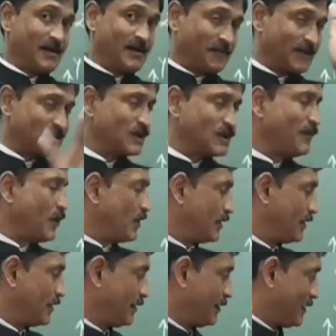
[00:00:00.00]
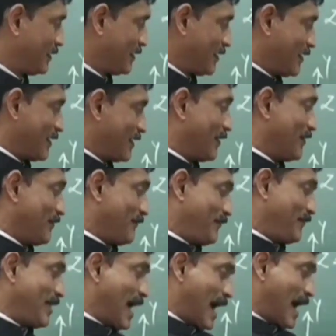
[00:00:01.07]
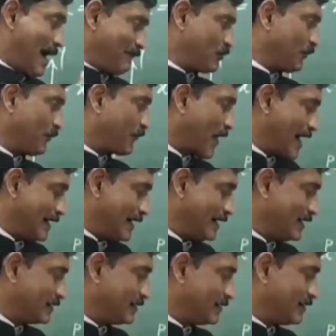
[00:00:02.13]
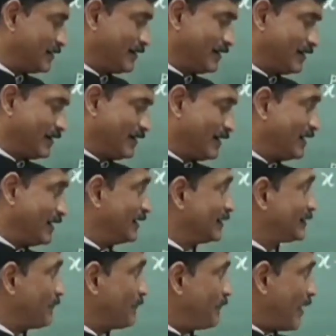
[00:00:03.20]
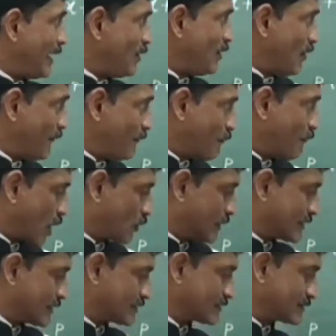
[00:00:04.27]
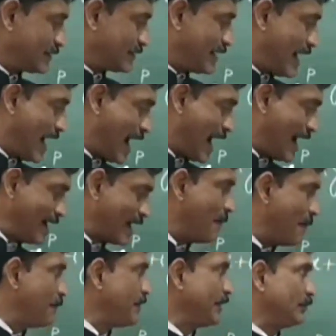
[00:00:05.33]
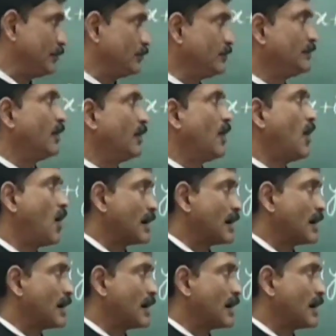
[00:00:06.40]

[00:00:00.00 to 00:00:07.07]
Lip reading: first of all, we have to find the value of modulus and amplitude or